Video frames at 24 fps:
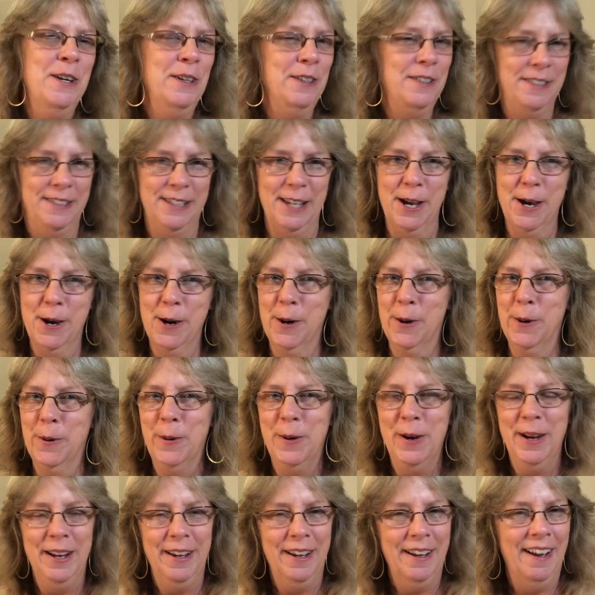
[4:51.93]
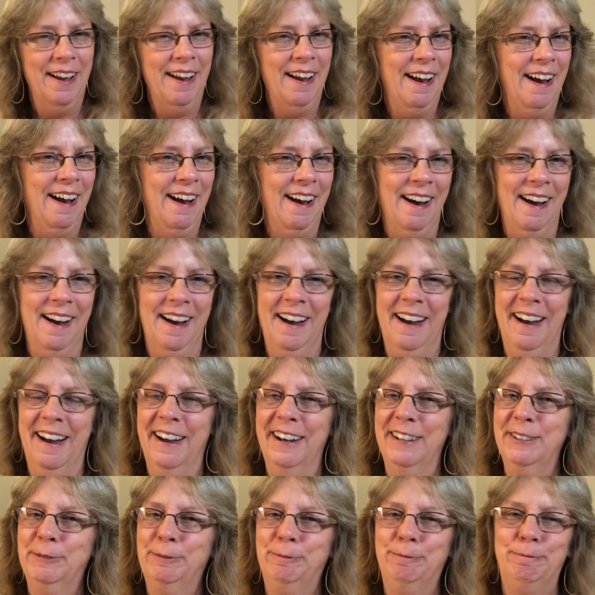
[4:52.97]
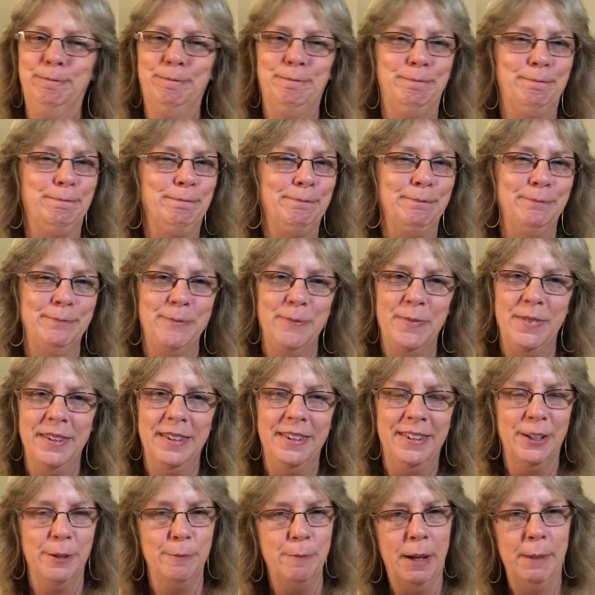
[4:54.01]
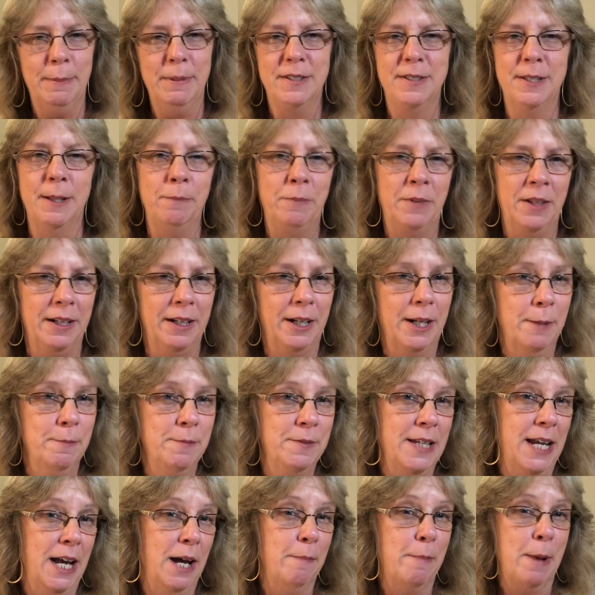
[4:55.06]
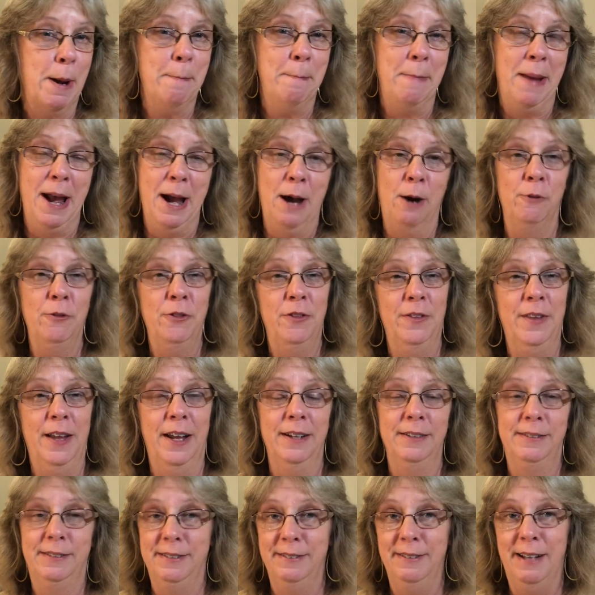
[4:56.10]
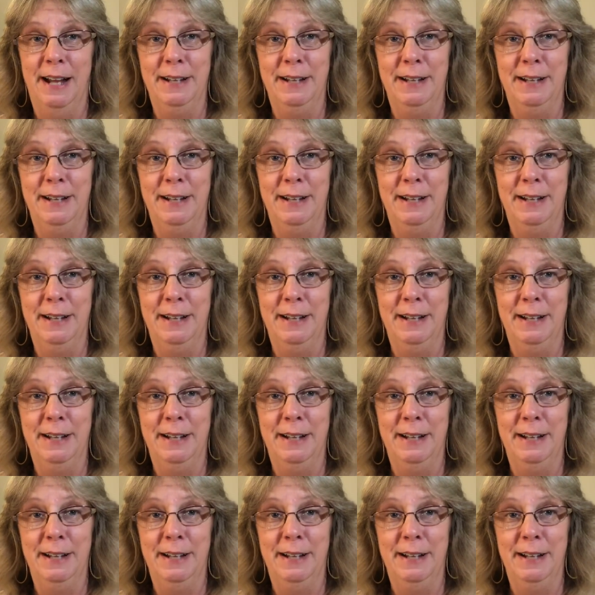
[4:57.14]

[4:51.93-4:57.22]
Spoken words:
So, there may be something that comes out of my mouth that